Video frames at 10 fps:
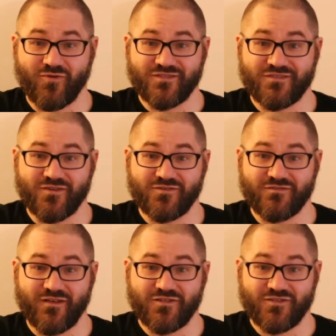once those
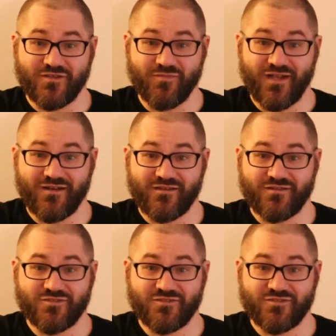eventually made it into